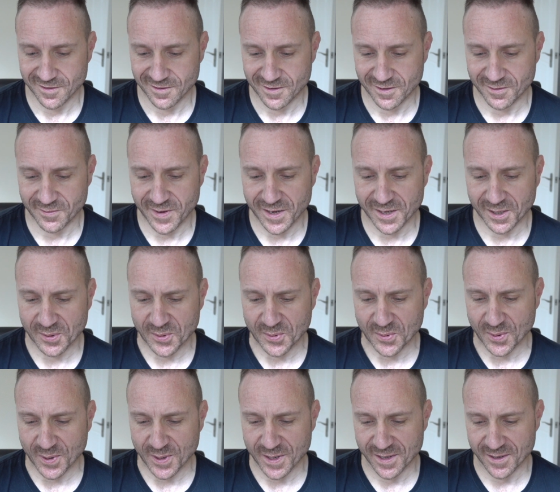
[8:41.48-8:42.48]
I've had
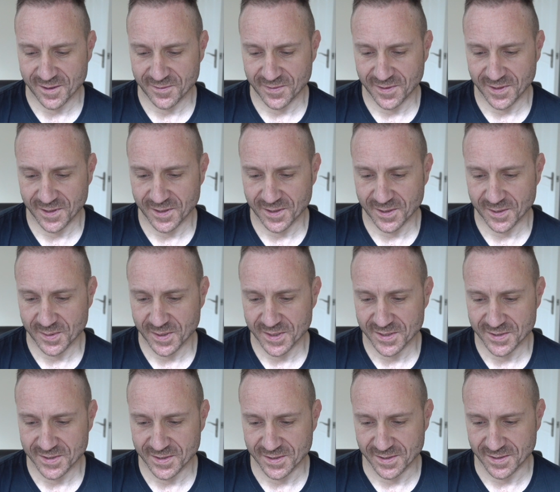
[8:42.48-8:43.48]
quite a few
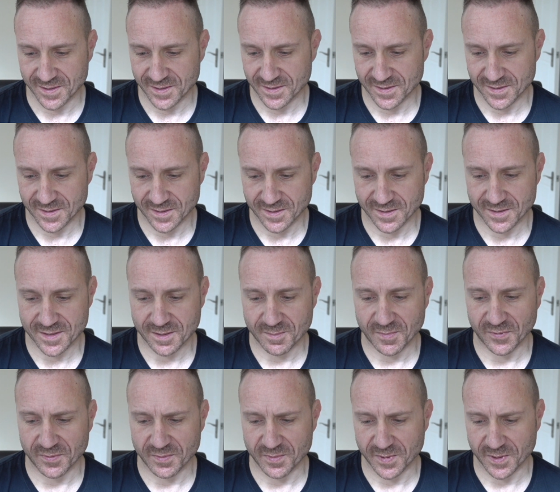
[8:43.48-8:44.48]
questions, some
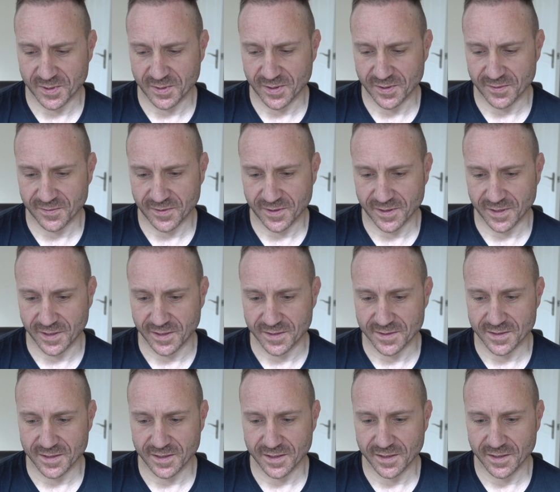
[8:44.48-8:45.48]
of them are quite funny
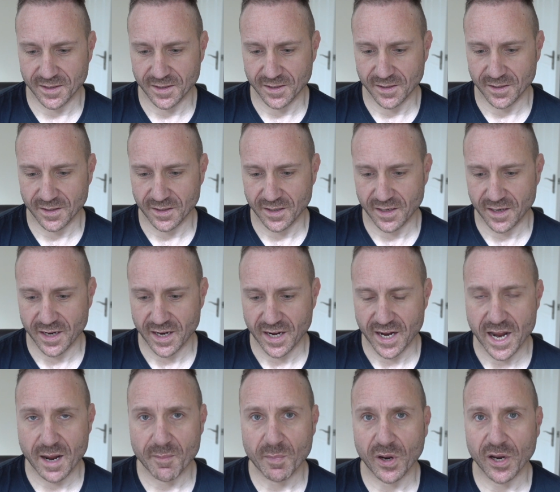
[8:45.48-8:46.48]
actually.
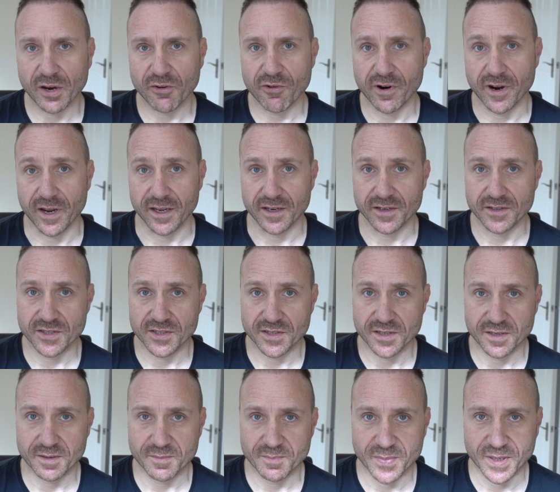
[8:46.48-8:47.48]
Am I rich?
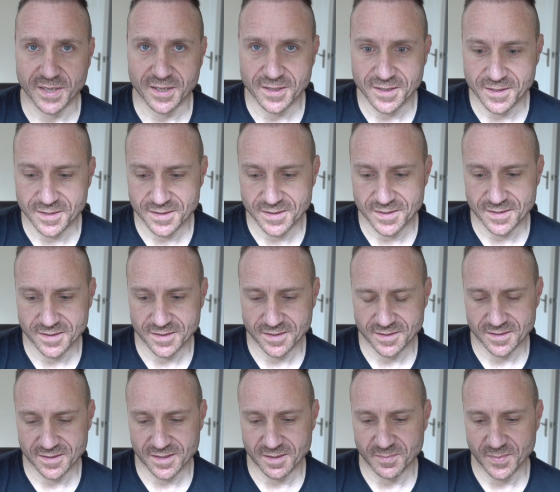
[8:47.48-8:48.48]
Because
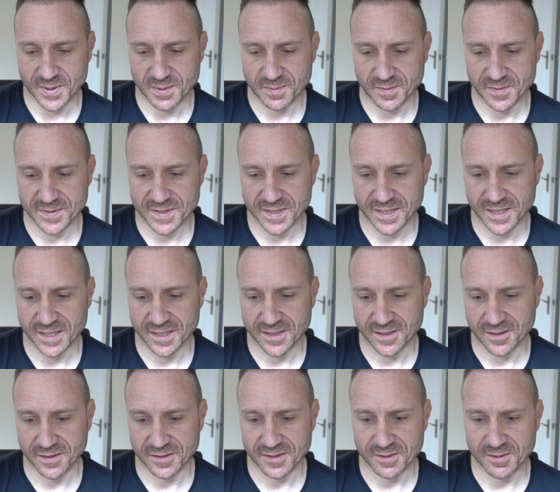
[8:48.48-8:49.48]
some people have seen
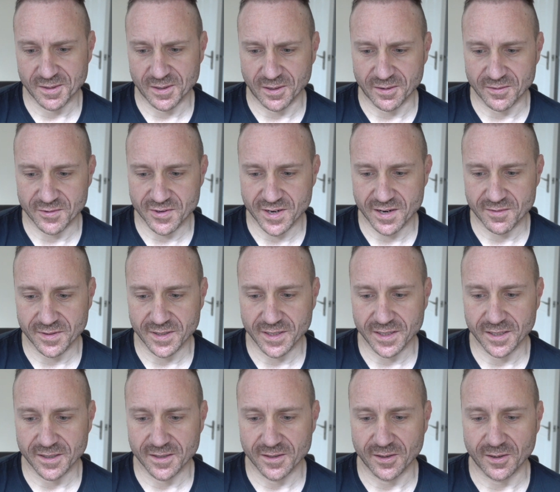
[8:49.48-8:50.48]
I do a lot of
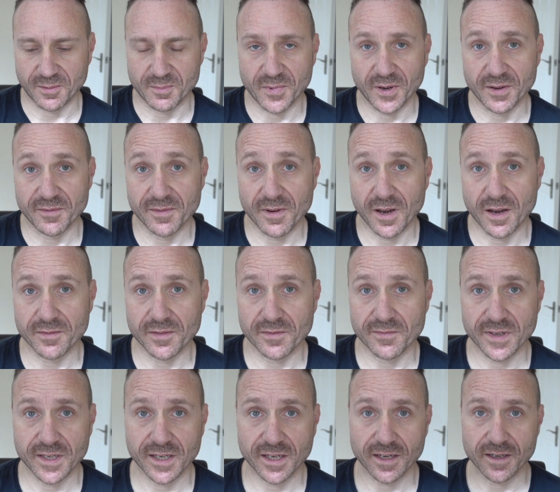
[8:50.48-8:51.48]
travelling on my other
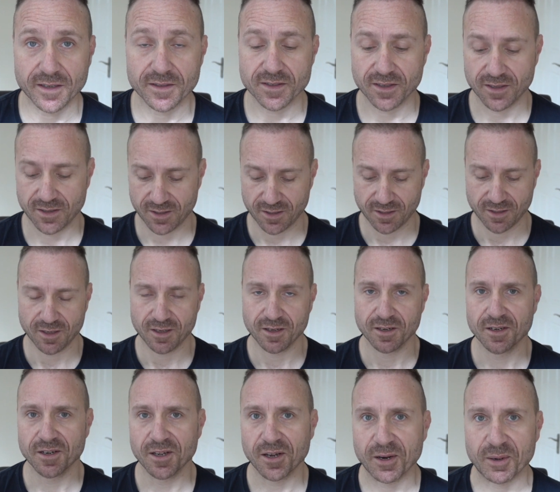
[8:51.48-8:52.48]
videos.
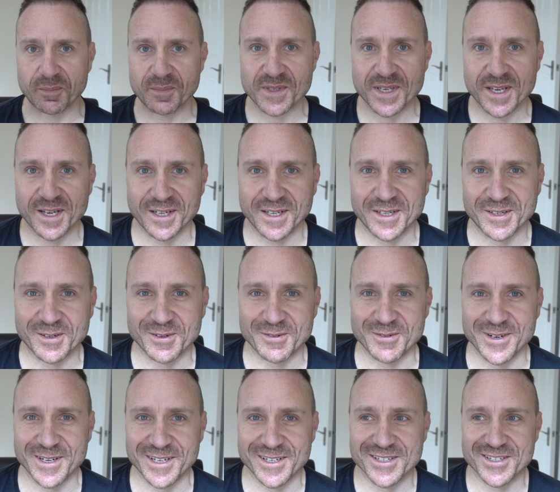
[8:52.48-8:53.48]
No, I'm certainly not
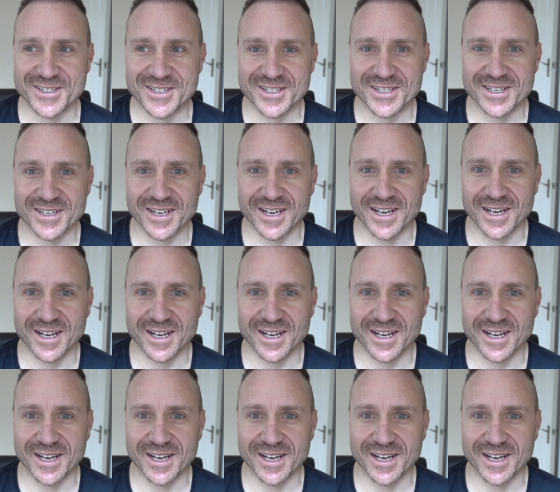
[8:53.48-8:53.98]
rich.